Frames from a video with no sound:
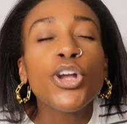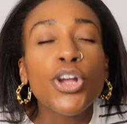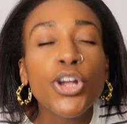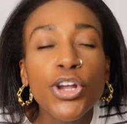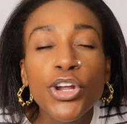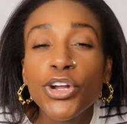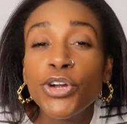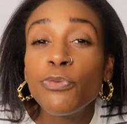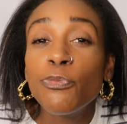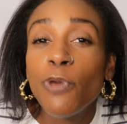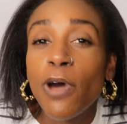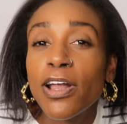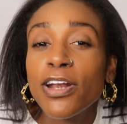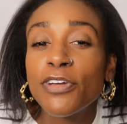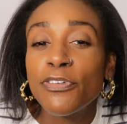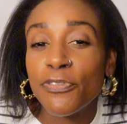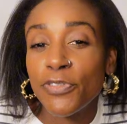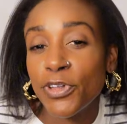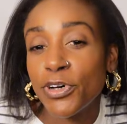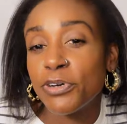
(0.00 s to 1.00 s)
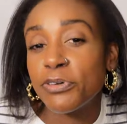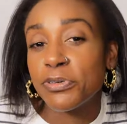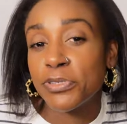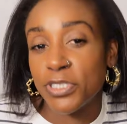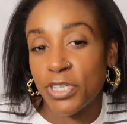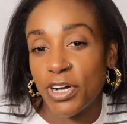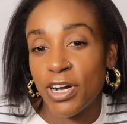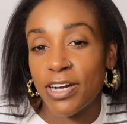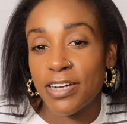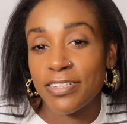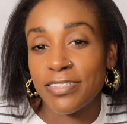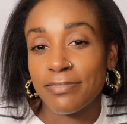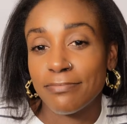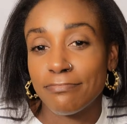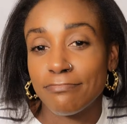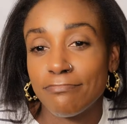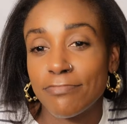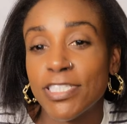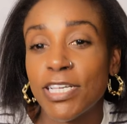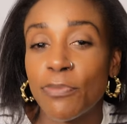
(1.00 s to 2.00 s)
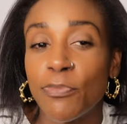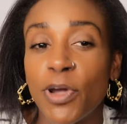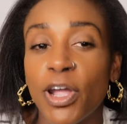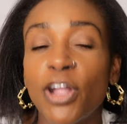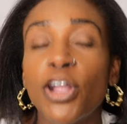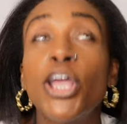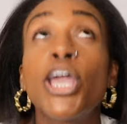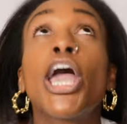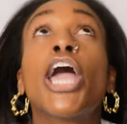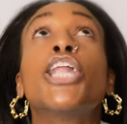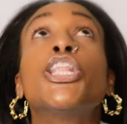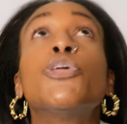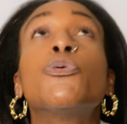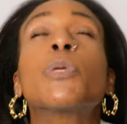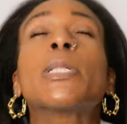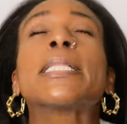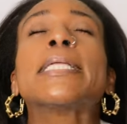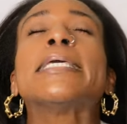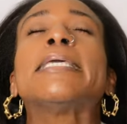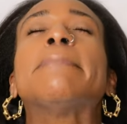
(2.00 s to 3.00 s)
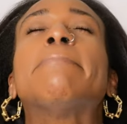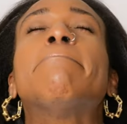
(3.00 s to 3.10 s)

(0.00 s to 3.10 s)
Turn one of those on somewhere and you will